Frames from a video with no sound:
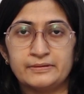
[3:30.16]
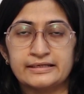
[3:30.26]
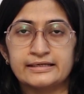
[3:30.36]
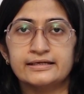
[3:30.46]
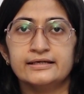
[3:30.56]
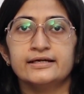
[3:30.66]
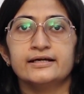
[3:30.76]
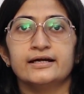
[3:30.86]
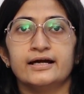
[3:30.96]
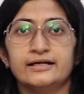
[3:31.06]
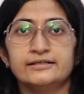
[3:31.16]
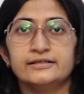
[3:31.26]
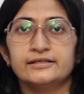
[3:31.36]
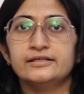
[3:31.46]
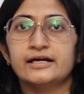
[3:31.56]
playing
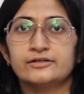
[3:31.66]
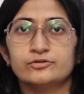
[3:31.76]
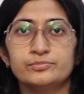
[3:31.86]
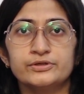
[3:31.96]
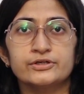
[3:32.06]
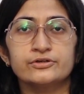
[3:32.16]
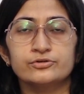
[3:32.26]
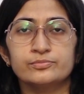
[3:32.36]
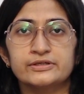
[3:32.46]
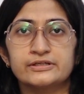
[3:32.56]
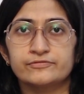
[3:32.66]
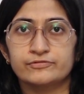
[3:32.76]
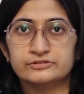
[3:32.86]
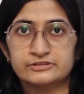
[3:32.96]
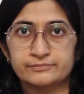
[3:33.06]
and he had to be intubated
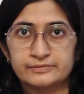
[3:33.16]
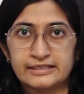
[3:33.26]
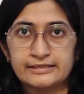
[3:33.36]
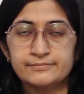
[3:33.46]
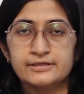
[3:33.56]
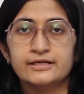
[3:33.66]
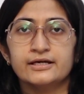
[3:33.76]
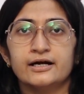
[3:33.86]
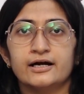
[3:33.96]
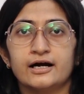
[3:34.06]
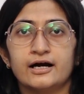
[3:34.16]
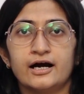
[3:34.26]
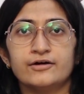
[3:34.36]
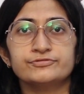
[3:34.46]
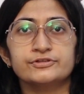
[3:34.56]
for some time. Uh,
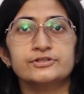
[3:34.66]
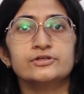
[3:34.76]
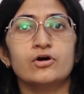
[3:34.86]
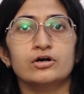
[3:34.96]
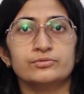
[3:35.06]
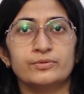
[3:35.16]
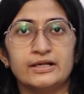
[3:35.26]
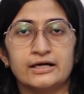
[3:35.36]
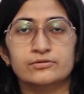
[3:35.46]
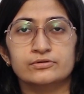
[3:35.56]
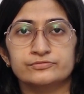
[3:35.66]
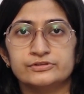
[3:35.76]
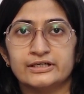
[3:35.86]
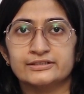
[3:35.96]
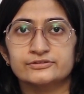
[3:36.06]
after he got well out of
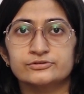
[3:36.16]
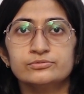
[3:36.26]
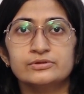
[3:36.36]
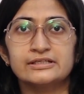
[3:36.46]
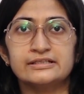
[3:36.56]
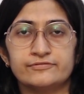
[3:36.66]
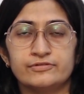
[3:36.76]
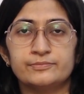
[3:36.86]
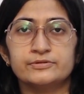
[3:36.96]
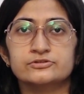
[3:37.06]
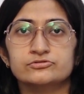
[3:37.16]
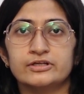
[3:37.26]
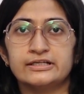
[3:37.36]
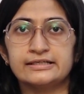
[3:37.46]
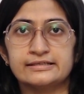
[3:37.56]
the ICU, he developed a
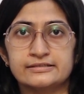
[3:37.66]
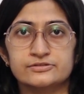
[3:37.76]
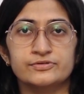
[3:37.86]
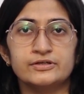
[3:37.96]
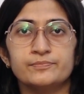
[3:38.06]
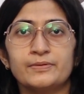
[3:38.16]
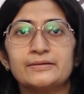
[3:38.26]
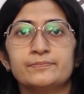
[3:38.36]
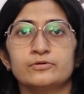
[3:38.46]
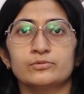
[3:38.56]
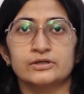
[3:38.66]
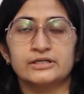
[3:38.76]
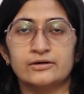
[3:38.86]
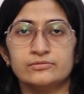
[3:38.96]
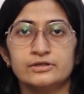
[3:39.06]
swelling in his windpipe lower
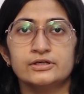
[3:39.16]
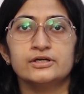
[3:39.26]
down.